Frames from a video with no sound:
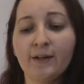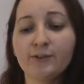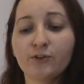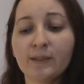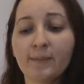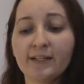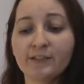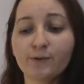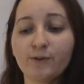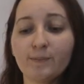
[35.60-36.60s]
During my
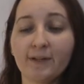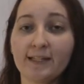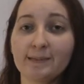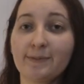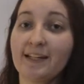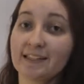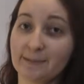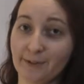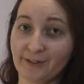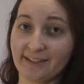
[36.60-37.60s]
school placement
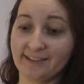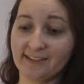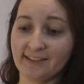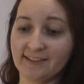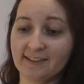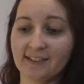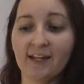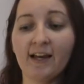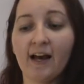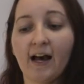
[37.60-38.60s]
experiences,
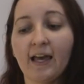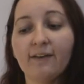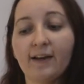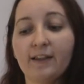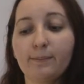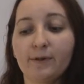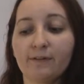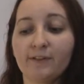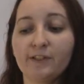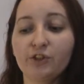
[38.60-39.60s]
I have had the
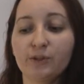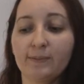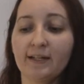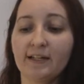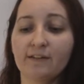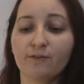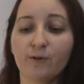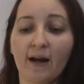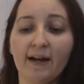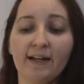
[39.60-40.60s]
privilege to be in a
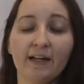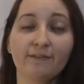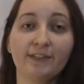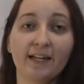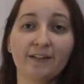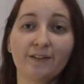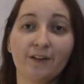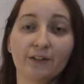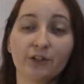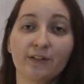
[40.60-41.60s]
variety of
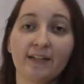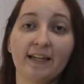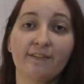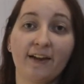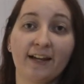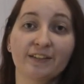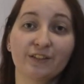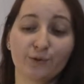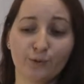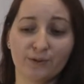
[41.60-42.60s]
technologically advanced
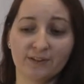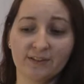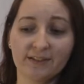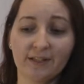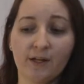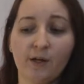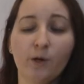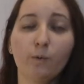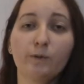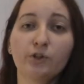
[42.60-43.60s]
schools,
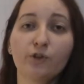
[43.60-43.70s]
which